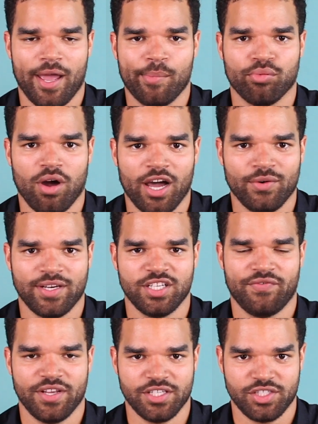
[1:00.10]
a broad range
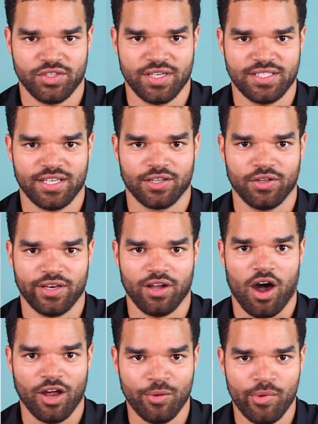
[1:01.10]
of industries, including
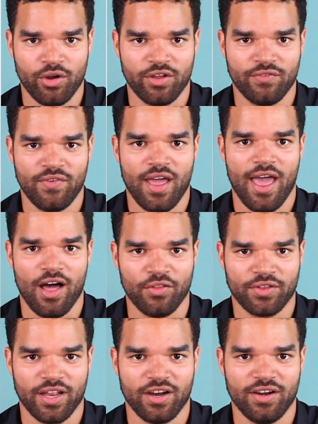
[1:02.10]
automotive,
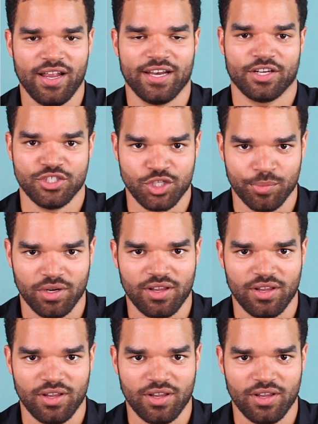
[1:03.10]
healthcare, and consumer